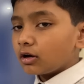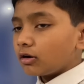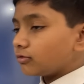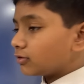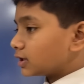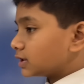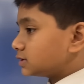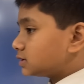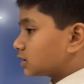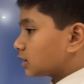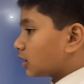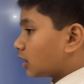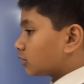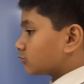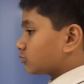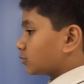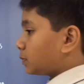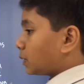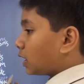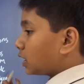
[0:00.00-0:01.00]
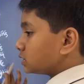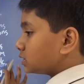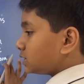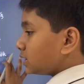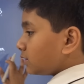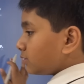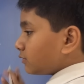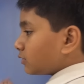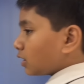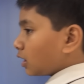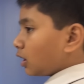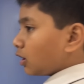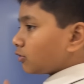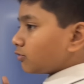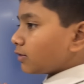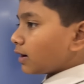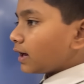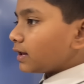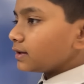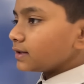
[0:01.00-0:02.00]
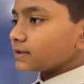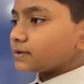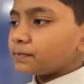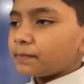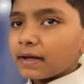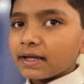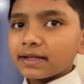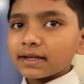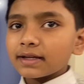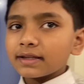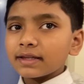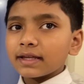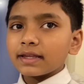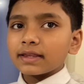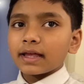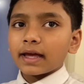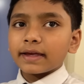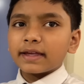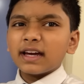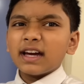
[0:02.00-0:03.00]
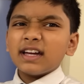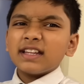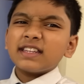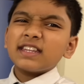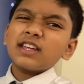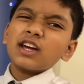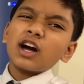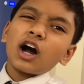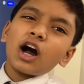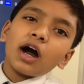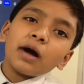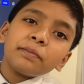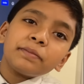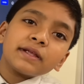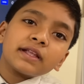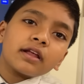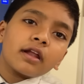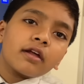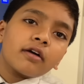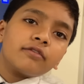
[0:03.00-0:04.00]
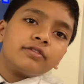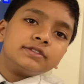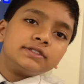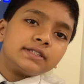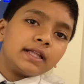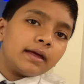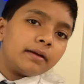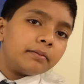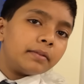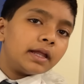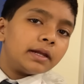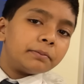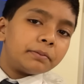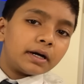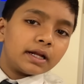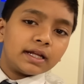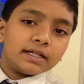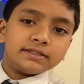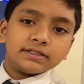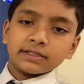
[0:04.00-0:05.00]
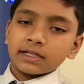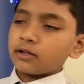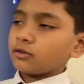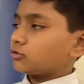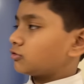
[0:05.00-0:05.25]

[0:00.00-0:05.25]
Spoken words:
What is the contrapositive? Well, it's basically like the opposite of a statement, but it's still